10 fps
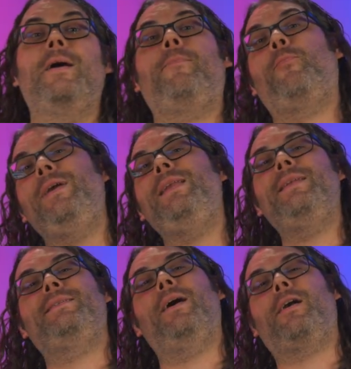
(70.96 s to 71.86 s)
up, we need
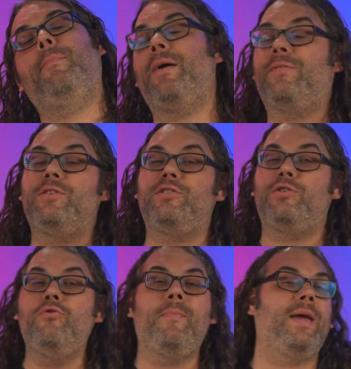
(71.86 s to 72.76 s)
to talk about the
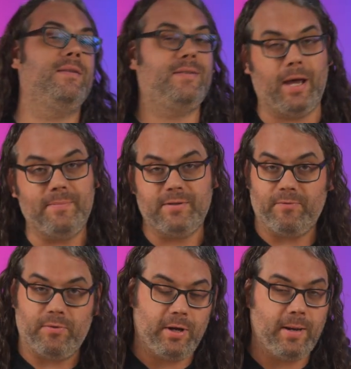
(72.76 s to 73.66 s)
two main types
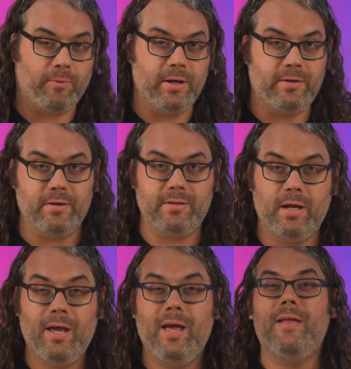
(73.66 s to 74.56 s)
of three D printers.
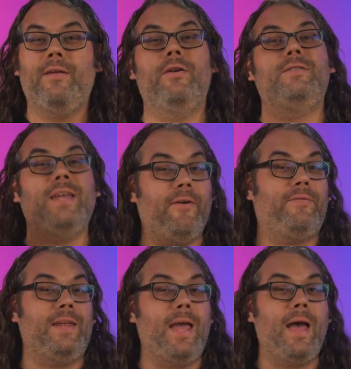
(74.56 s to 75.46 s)
There's F
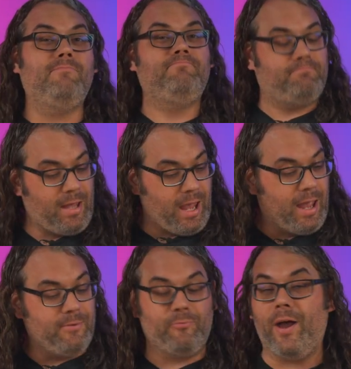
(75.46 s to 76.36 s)
D M
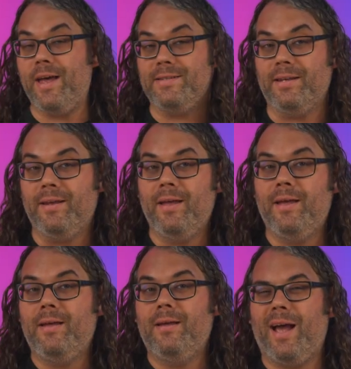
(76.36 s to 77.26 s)
and resin.
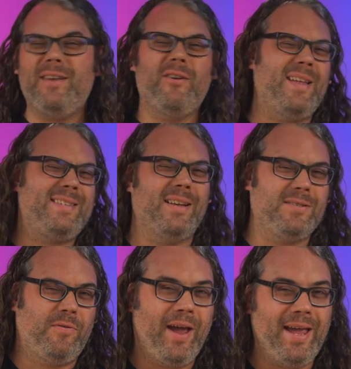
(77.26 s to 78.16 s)
I know that
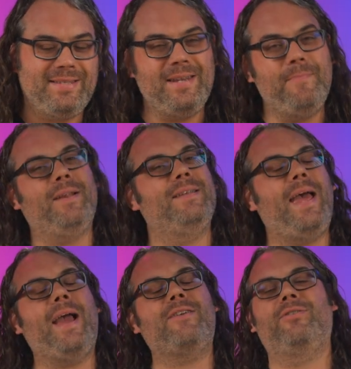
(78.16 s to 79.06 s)
sounds fancy, but it's
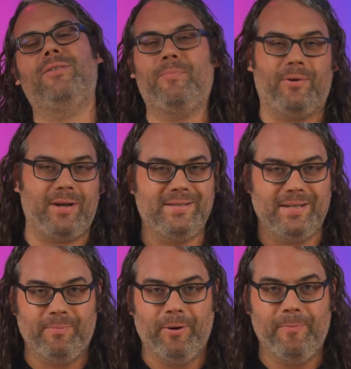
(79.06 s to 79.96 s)
actually pretty
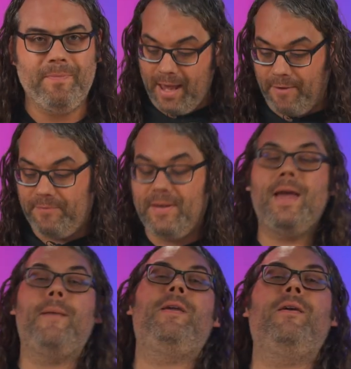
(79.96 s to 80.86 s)
simple. F D
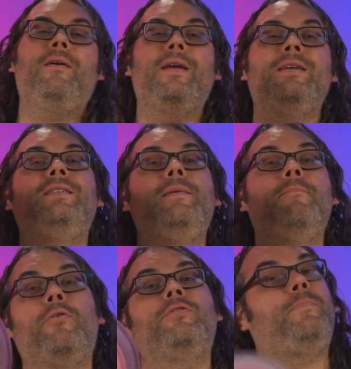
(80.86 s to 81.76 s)
M here is the
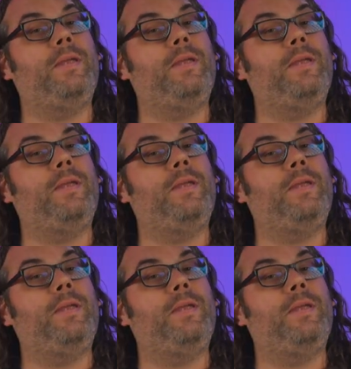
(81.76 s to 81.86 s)
most